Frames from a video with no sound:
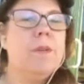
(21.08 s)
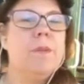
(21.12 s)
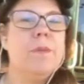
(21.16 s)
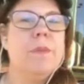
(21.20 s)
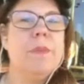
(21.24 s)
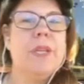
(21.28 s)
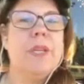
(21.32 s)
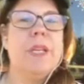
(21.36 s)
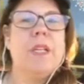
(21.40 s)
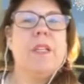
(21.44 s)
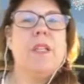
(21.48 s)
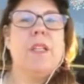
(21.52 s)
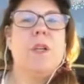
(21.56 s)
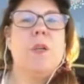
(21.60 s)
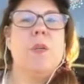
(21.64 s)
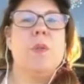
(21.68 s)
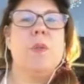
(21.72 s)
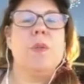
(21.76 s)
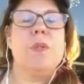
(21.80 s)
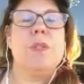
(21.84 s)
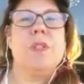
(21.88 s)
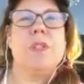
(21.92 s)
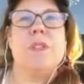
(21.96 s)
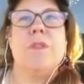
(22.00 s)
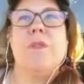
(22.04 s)
They
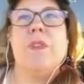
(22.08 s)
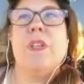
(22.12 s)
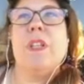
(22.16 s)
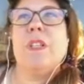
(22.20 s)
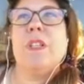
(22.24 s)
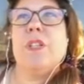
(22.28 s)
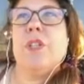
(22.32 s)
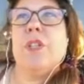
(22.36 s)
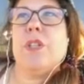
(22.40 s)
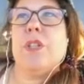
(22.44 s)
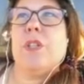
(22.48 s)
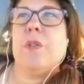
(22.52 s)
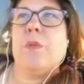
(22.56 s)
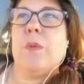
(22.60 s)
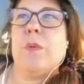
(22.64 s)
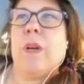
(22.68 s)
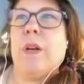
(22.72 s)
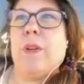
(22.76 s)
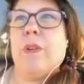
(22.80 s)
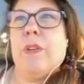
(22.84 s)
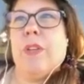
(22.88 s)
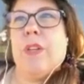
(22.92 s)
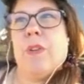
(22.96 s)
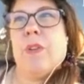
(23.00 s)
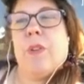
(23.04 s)
close, the villages
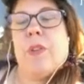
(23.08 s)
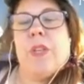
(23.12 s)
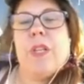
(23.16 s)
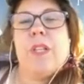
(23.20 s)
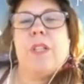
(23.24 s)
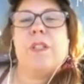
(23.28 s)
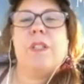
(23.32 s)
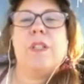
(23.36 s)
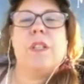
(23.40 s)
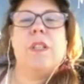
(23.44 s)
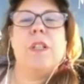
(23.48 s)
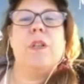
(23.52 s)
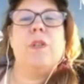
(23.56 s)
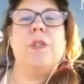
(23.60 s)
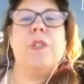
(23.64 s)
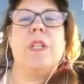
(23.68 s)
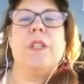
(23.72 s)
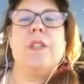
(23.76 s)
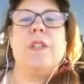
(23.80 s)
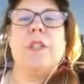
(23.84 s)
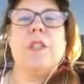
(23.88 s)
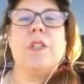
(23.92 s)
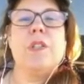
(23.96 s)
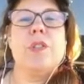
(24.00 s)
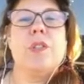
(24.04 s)
around here, things close at
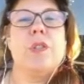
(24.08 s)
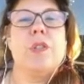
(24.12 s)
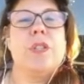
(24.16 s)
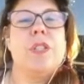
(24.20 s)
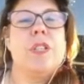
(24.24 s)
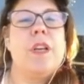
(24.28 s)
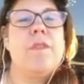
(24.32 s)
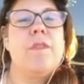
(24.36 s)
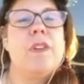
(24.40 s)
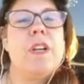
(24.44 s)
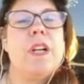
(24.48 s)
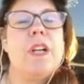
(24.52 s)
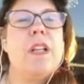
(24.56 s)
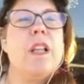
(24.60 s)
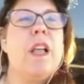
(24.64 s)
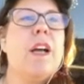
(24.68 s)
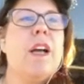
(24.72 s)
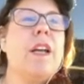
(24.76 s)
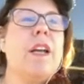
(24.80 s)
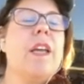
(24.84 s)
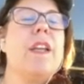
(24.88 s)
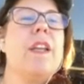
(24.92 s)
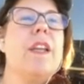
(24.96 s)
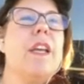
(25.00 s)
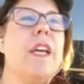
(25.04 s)
6 or 7 o'clock
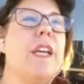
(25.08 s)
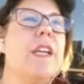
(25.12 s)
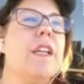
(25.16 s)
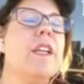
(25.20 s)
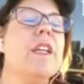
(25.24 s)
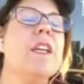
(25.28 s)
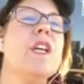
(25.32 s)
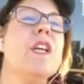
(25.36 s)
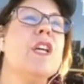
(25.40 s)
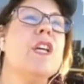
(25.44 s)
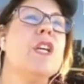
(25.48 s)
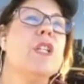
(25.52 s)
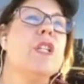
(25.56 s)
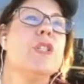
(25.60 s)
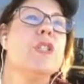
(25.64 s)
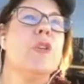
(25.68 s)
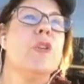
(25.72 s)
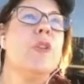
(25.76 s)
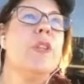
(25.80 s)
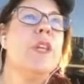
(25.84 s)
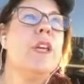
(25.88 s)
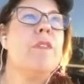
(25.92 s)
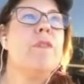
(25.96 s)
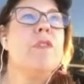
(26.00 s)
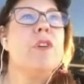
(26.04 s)
at night. So
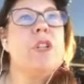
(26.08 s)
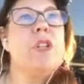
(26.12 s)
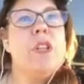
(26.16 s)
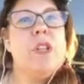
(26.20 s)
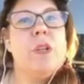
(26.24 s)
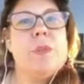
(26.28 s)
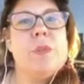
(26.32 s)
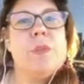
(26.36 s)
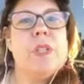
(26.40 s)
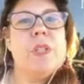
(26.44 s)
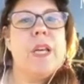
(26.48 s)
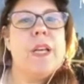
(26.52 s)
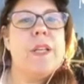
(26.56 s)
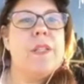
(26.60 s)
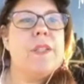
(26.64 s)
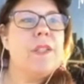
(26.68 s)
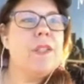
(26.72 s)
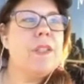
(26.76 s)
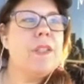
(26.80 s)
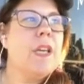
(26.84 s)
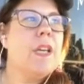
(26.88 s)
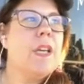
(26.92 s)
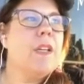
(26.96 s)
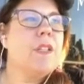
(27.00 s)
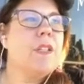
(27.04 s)
they've closed at
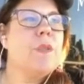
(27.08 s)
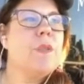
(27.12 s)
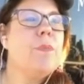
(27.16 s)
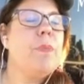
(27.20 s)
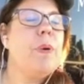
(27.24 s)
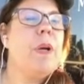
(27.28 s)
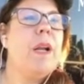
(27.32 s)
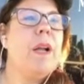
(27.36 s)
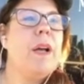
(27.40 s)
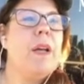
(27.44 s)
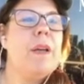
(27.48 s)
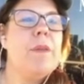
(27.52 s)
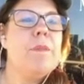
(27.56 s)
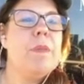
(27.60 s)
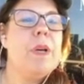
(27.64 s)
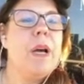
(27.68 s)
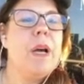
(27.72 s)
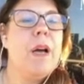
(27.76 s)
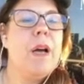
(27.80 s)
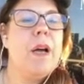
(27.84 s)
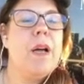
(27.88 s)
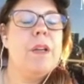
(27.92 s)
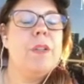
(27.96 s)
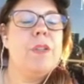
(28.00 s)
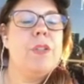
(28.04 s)
6, but I'm
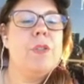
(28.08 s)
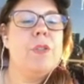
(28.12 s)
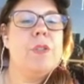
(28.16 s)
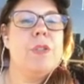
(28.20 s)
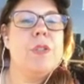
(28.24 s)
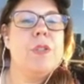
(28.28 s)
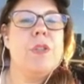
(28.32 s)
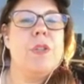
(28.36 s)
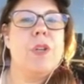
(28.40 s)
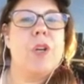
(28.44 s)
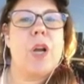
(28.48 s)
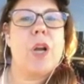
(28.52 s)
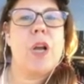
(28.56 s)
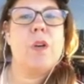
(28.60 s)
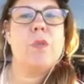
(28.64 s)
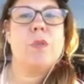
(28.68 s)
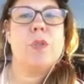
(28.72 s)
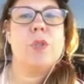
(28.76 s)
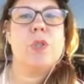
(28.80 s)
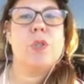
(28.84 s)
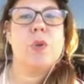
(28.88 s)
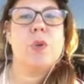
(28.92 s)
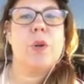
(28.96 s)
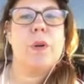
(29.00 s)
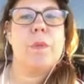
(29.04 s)
using their
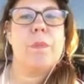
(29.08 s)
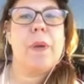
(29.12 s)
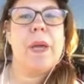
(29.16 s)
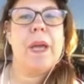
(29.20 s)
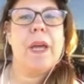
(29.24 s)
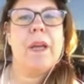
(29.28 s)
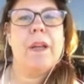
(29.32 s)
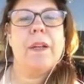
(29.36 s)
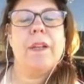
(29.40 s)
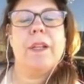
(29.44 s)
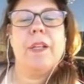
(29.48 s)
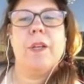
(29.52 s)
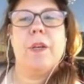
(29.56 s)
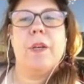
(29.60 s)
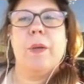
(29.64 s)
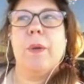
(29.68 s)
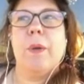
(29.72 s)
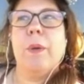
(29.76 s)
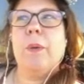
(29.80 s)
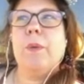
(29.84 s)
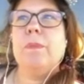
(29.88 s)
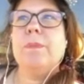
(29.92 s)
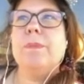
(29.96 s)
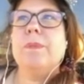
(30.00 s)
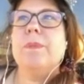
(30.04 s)
outdoor
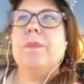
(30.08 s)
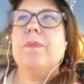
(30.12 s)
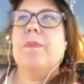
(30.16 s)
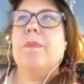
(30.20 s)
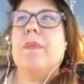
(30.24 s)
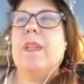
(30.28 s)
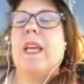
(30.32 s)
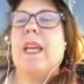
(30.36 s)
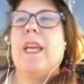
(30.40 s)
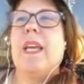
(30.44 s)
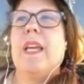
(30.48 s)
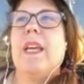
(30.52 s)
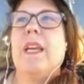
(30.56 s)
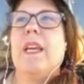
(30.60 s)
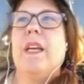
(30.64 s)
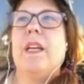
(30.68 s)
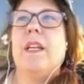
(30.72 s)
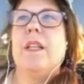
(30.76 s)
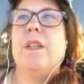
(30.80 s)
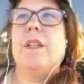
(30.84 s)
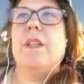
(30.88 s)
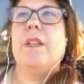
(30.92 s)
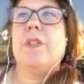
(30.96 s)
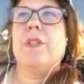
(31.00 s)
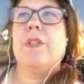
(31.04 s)
patio.
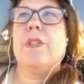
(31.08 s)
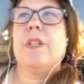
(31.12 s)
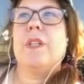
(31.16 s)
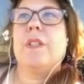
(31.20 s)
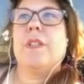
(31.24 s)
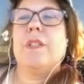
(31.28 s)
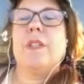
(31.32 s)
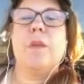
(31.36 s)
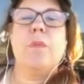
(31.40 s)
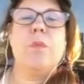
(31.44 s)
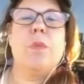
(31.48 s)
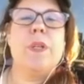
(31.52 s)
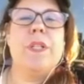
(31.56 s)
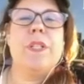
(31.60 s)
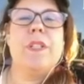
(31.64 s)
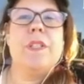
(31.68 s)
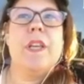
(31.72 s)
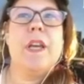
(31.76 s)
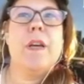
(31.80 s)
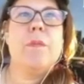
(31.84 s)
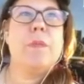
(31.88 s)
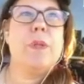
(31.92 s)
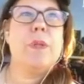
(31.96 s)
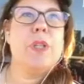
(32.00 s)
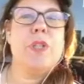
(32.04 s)
And there's a Subway
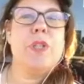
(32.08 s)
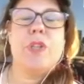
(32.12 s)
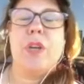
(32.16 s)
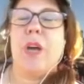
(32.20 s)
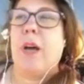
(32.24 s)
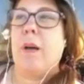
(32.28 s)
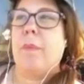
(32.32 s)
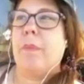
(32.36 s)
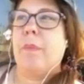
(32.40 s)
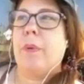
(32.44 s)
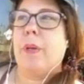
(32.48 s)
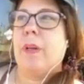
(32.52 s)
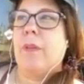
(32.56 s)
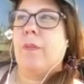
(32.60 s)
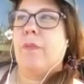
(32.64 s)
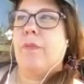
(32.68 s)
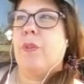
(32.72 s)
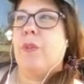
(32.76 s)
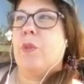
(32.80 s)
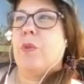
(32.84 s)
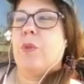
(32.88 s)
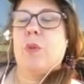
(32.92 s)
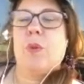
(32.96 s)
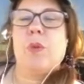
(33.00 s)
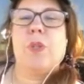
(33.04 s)
sandwich shop a
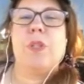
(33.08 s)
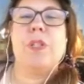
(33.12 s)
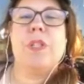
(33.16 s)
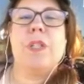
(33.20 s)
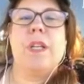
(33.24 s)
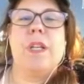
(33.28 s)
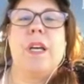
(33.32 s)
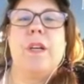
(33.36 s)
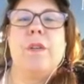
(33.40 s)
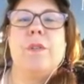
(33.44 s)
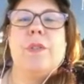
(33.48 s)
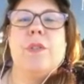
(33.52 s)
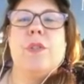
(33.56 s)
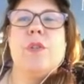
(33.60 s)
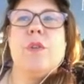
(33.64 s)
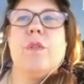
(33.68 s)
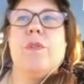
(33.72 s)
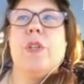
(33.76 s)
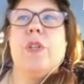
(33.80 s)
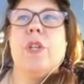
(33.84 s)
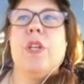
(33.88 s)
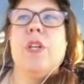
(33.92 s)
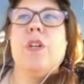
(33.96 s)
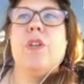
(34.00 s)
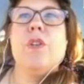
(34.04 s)
few doors down. So if
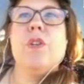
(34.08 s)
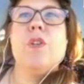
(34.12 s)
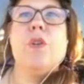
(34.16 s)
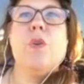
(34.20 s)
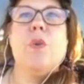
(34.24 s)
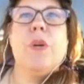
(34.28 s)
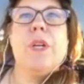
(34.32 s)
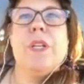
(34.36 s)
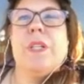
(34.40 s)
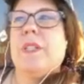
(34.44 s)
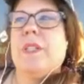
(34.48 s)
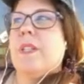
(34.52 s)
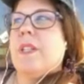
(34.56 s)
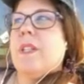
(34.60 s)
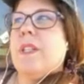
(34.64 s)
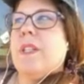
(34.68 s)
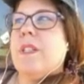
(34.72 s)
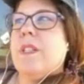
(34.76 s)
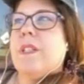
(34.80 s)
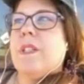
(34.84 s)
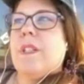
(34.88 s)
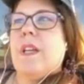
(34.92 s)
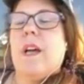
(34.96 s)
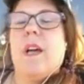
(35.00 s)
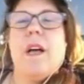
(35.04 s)
you hear
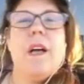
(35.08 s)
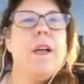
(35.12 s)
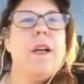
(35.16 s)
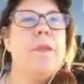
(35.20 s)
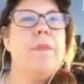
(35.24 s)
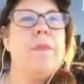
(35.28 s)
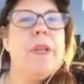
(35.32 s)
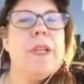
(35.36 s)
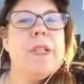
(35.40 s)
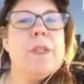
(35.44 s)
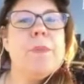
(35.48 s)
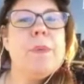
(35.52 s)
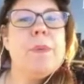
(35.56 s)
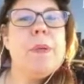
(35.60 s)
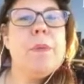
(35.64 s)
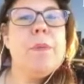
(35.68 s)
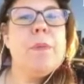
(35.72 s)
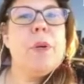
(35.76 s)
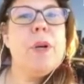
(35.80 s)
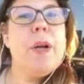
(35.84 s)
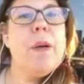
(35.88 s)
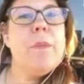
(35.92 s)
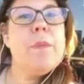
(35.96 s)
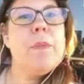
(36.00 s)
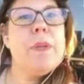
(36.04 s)
noises, that's people
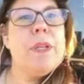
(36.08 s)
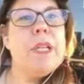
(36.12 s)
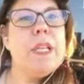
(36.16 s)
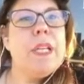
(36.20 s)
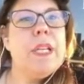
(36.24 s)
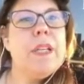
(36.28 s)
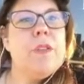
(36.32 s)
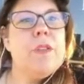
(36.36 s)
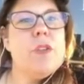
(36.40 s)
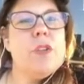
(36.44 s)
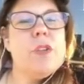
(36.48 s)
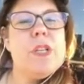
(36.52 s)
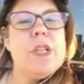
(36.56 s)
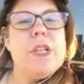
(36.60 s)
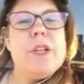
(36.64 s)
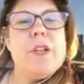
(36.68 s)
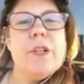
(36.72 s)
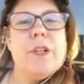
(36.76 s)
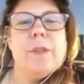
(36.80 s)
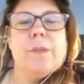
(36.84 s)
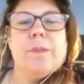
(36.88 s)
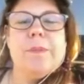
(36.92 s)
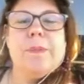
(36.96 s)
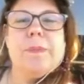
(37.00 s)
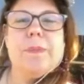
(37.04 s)
coming to get their dinner.